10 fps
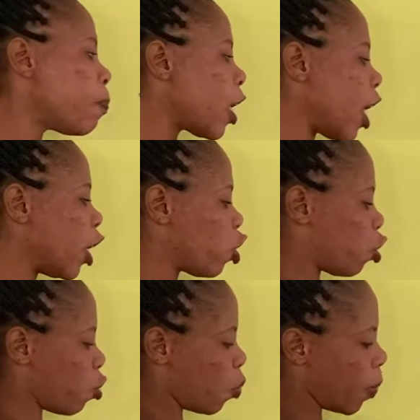it
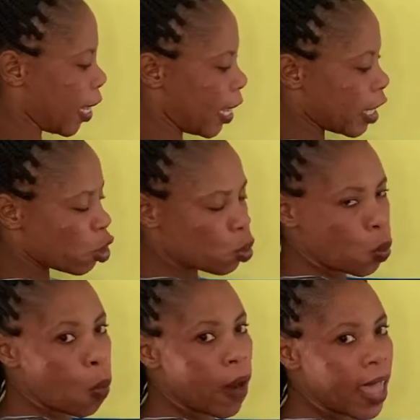should be in
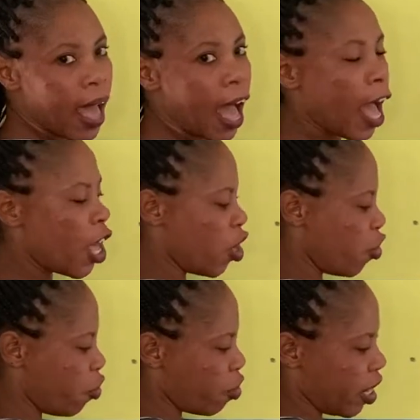square
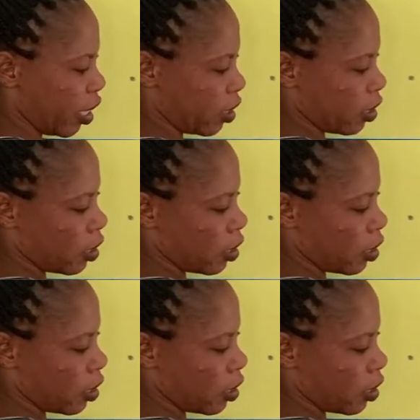units,